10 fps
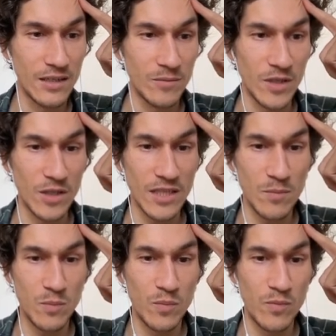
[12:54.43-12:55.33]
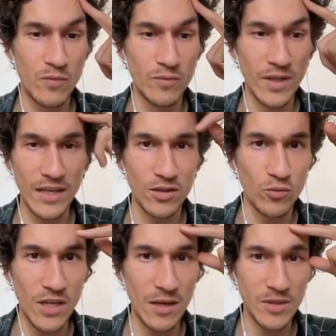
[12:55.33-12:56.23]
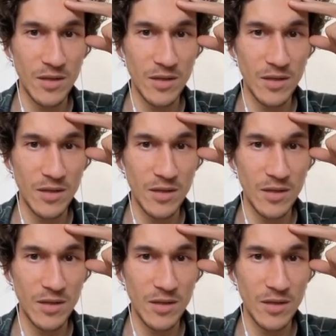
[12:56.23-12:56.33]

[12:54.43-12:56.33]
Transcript: Because I, like two games,